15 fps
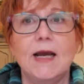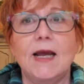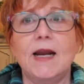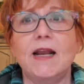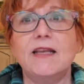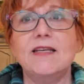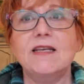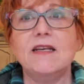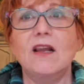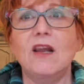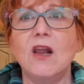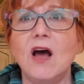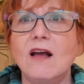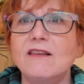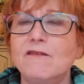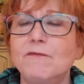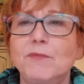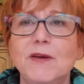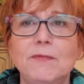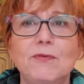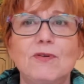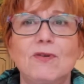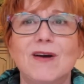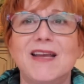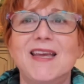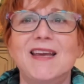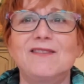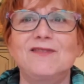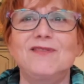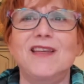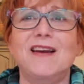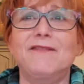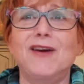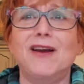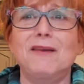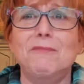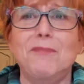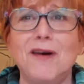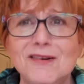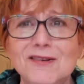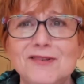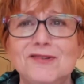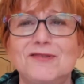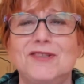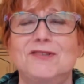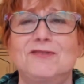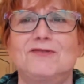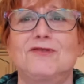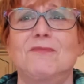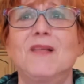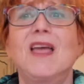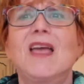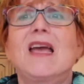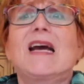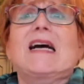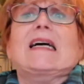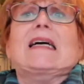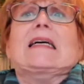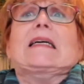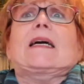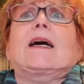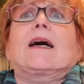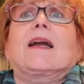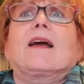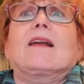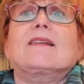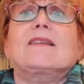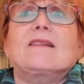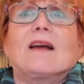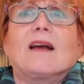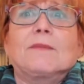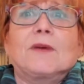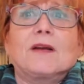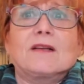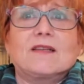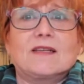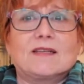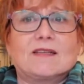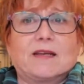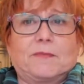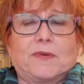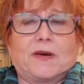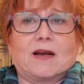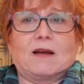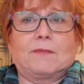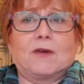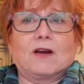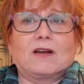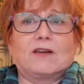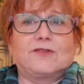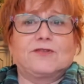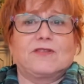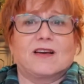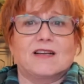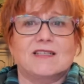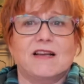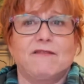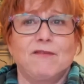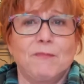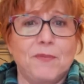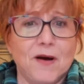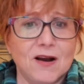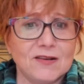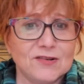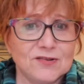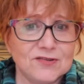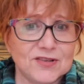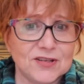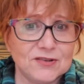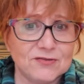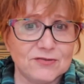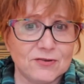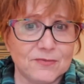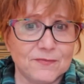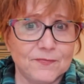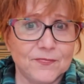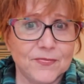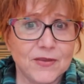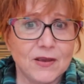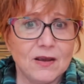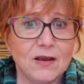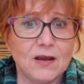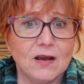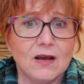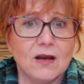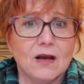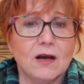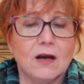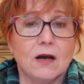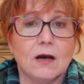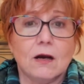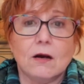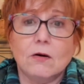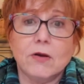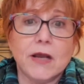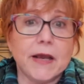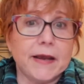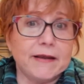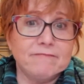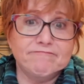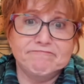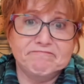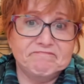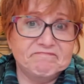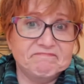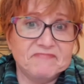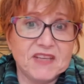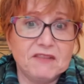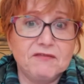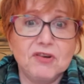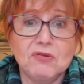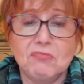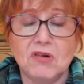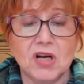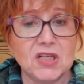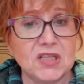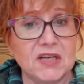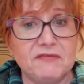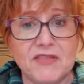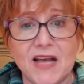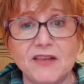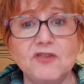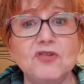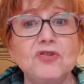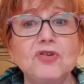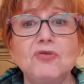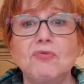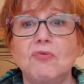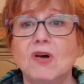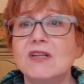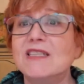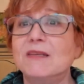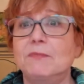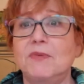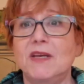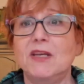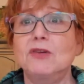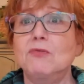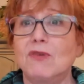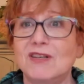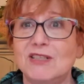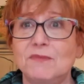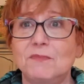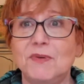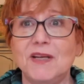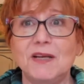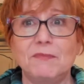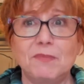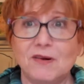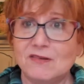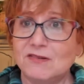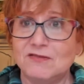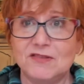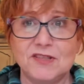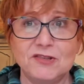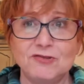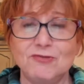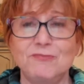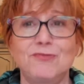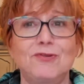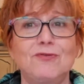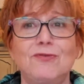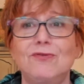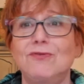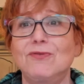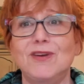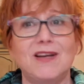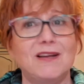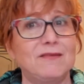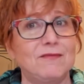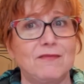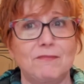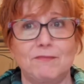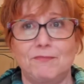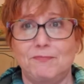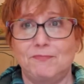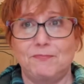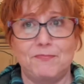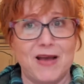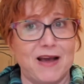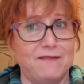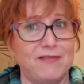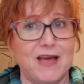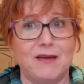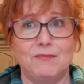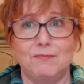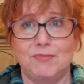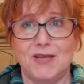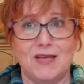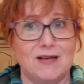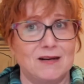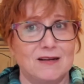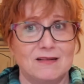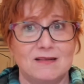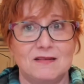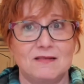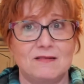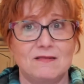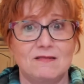And I see lots of people who, I can't do that. I've got imposter syndrome. I'm going to step back. I'm not going to do that because I have imposter syndrome. Okay. If that's who you want to be imposter syndrome, you can have that beingness